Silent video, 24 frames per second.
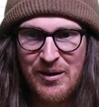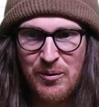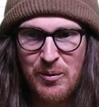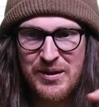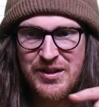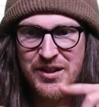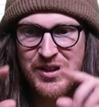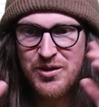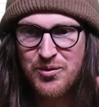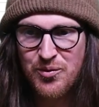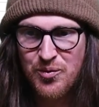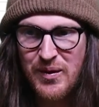which
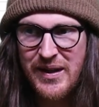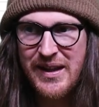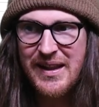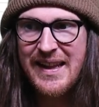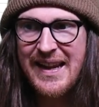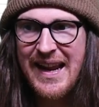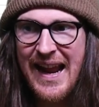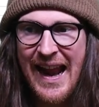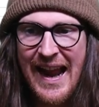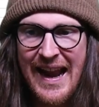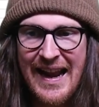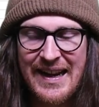is really
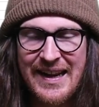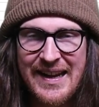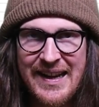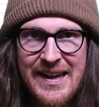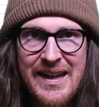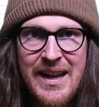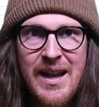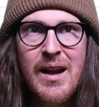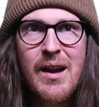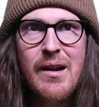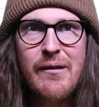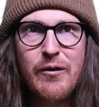handy
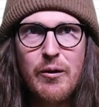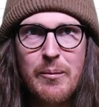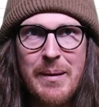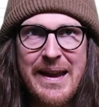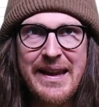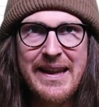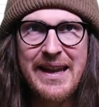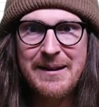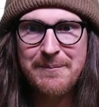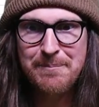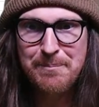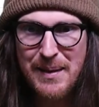for
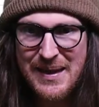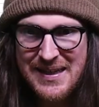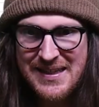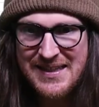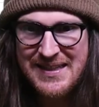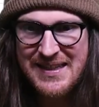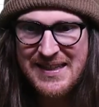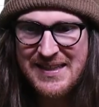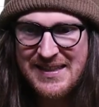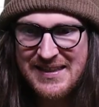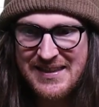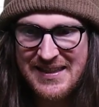making
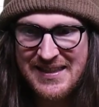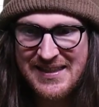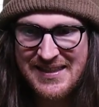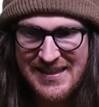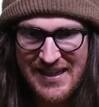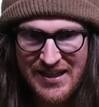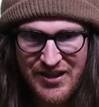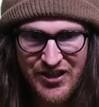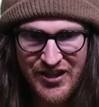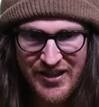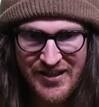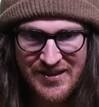business
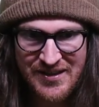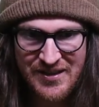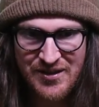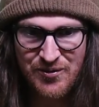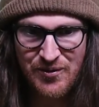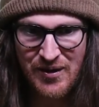decisions,